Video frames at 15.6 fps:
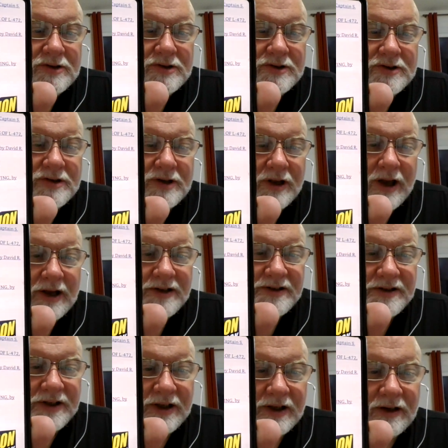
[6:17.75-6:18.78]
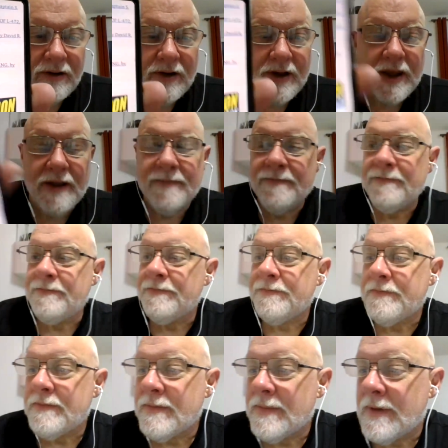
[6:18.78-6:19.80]
Jloxti. Okay
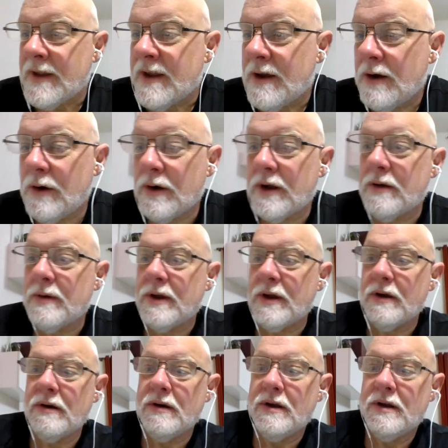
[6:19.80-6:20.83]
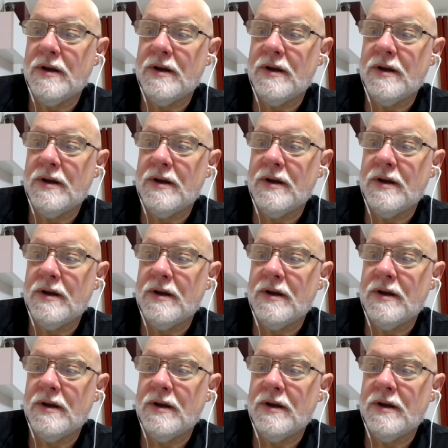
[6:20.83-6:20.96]
oh, here we go.